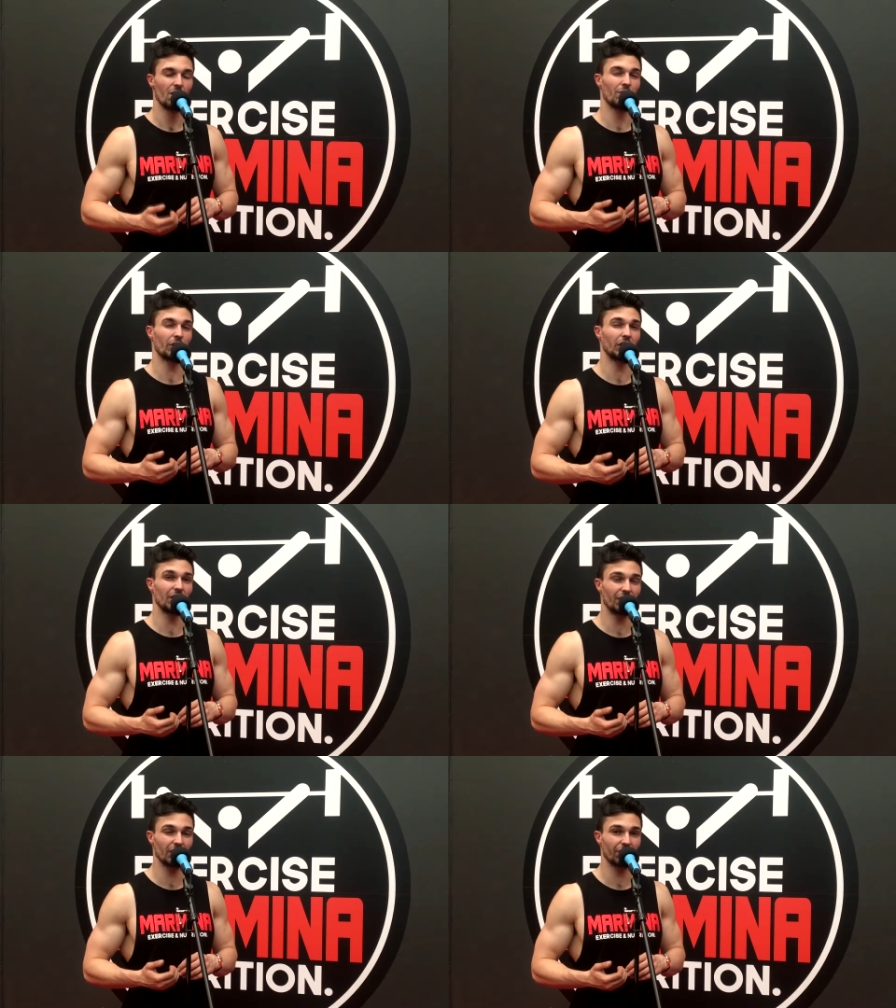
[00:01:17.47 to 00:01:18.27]
We can
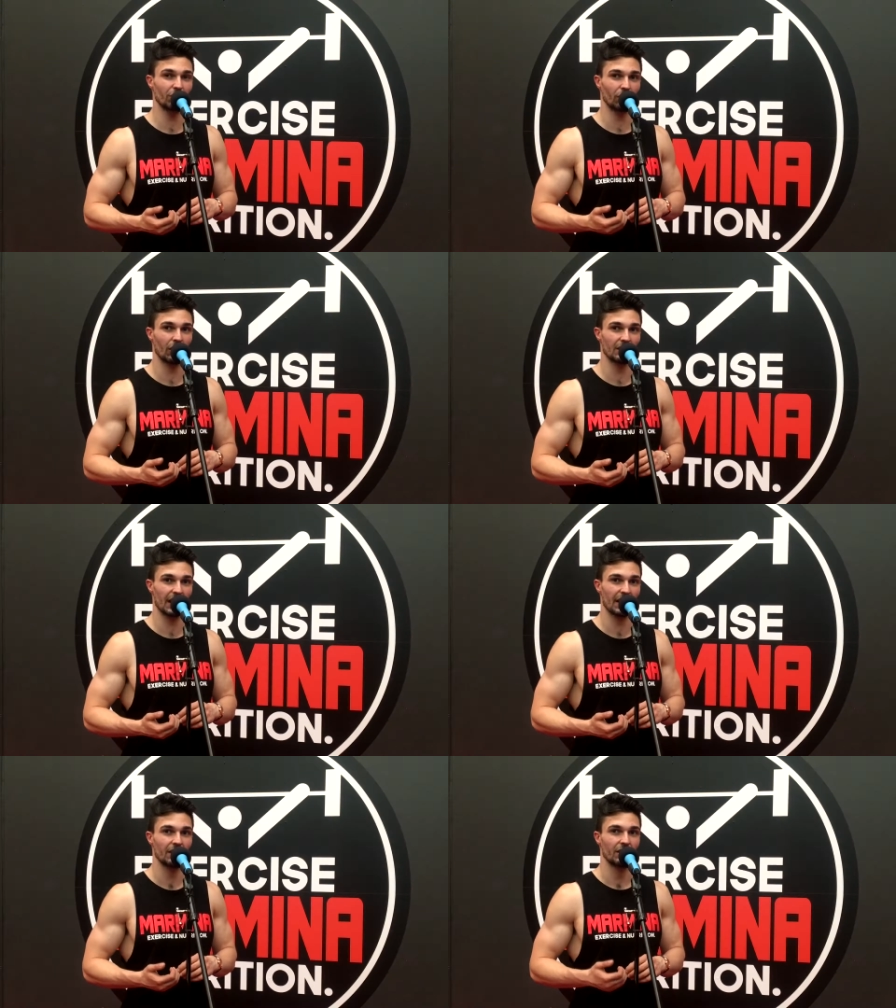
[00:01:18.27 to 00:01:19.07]
only individualize
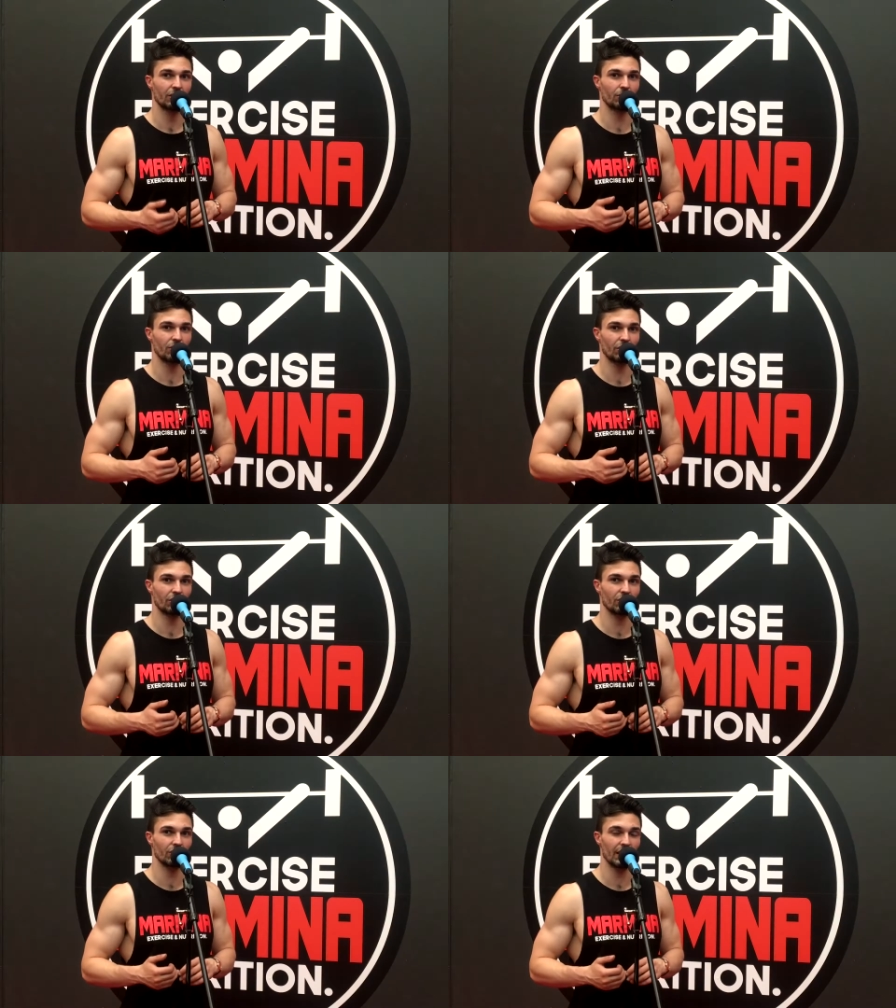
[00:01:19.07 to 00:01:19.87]
that to a
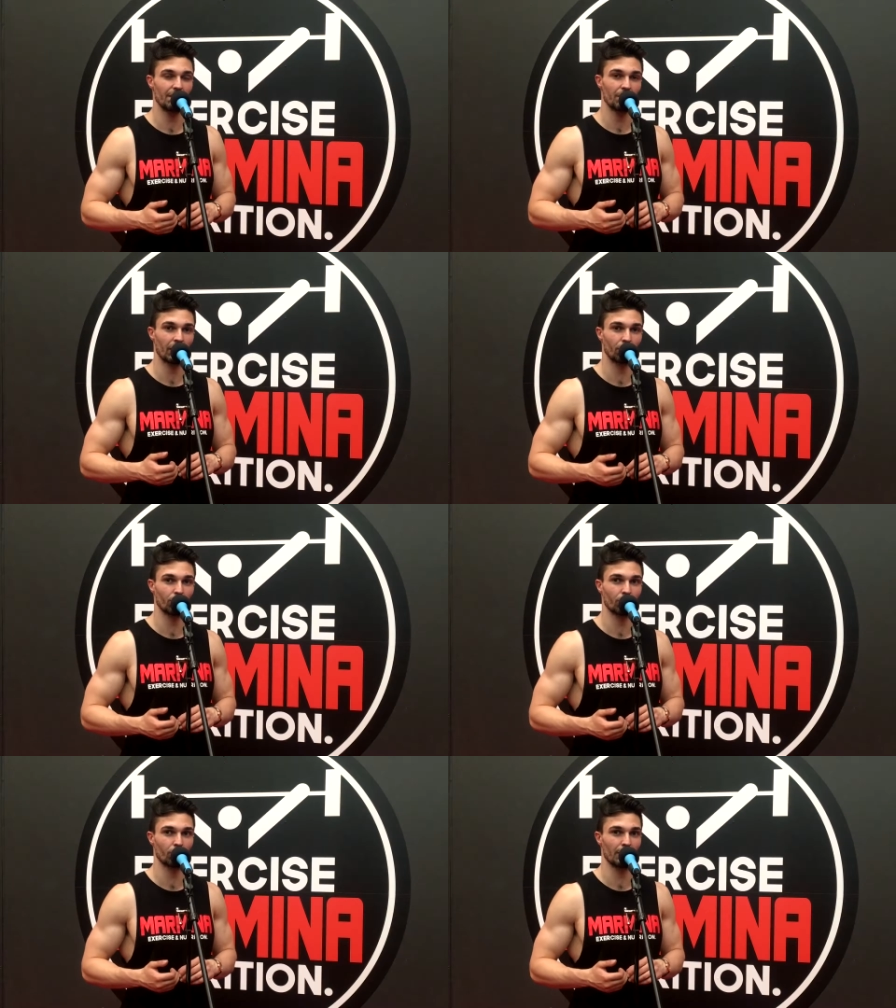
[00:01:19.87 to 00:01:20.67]
certain degree, and I
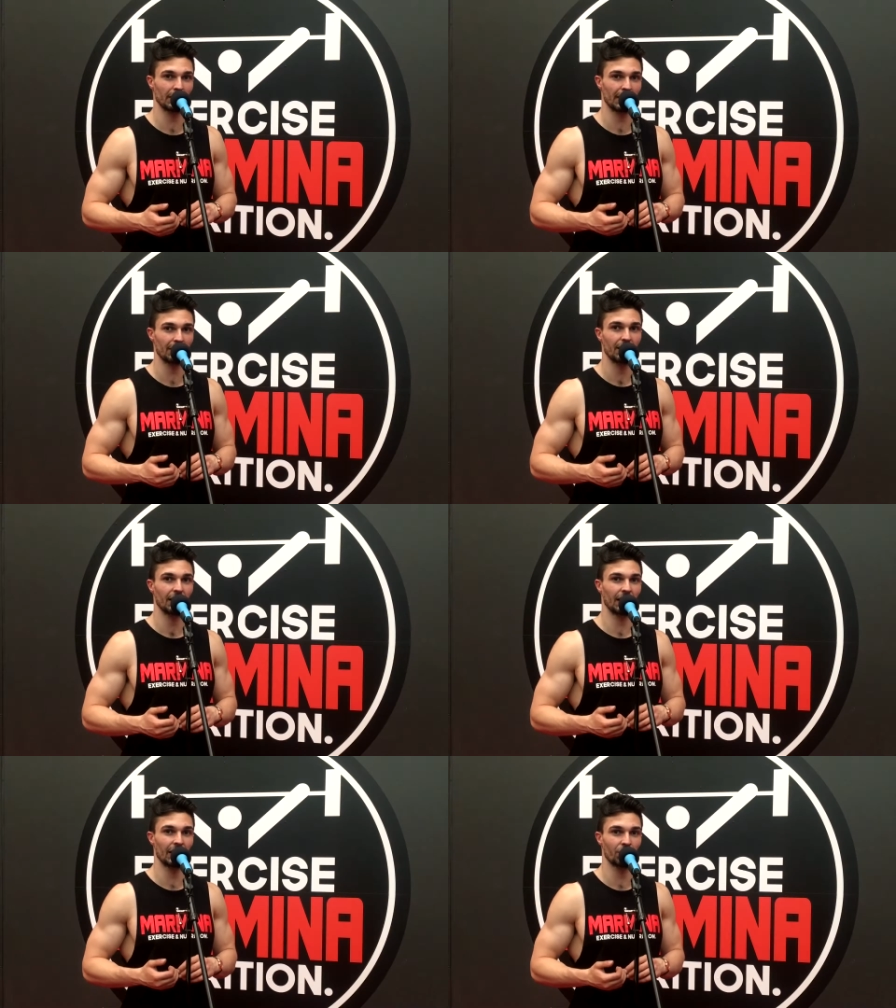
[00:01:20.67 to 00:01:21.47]
will talk about
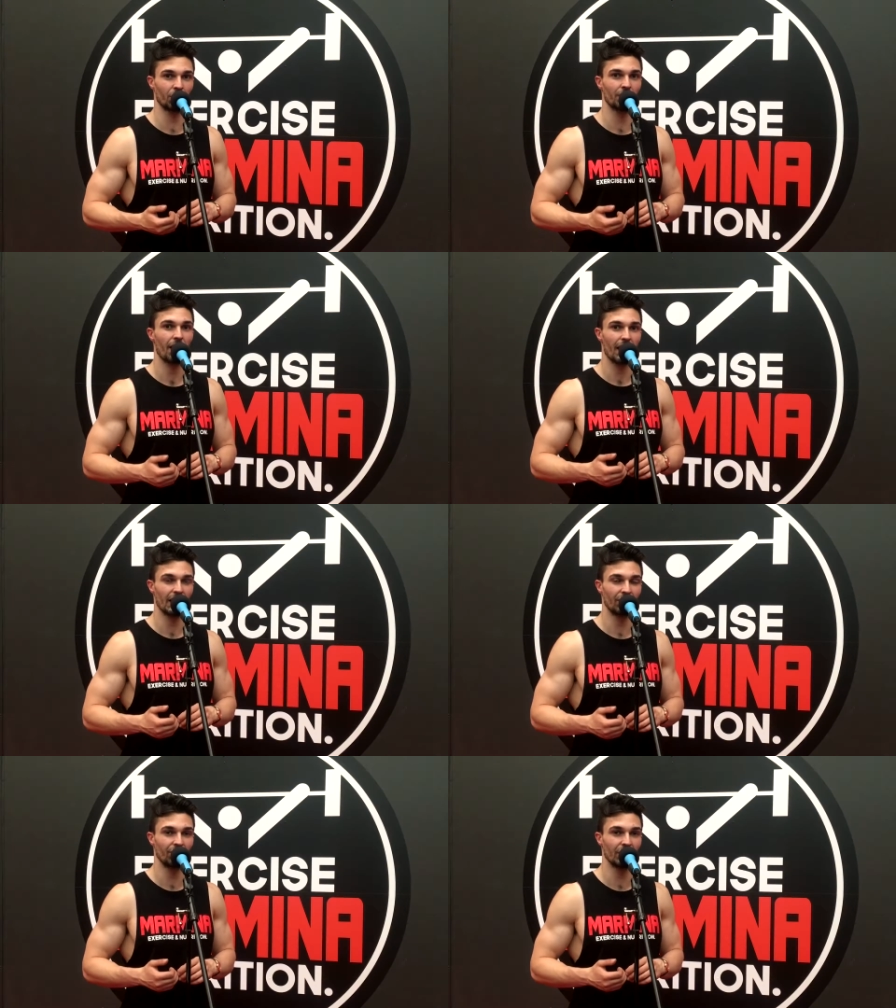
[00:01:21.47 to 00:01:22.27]
that later on
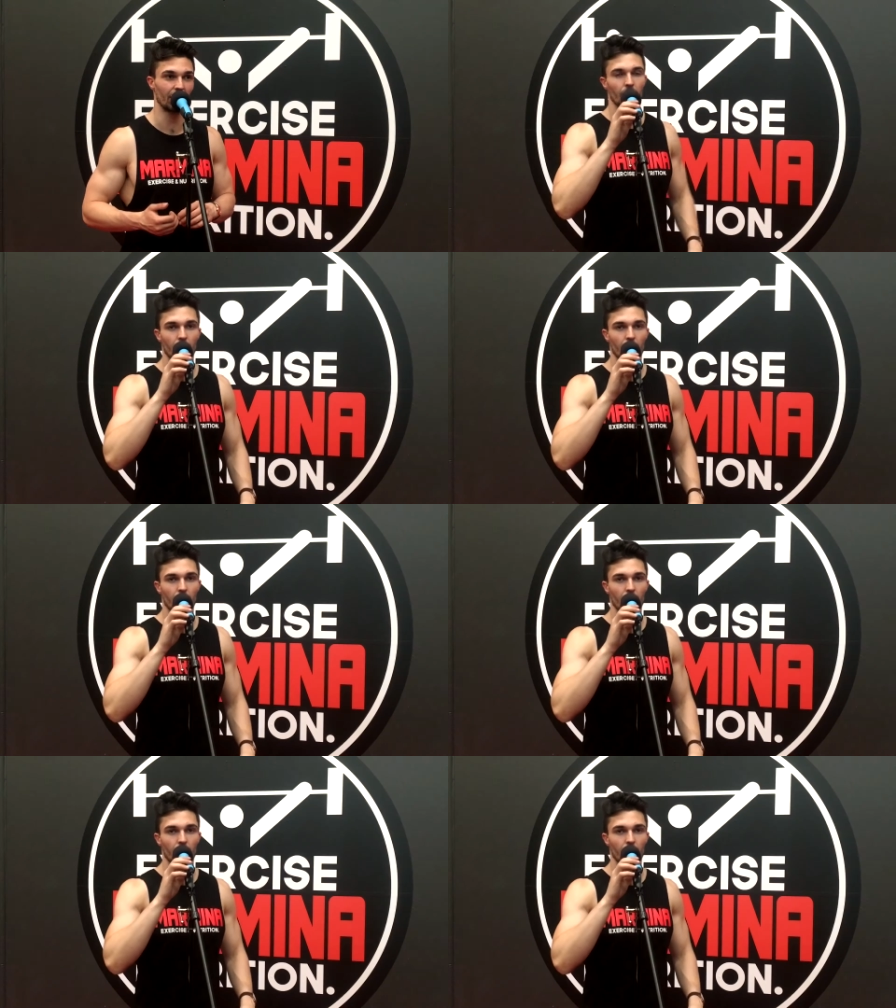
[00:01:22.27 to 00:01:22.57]
in the video.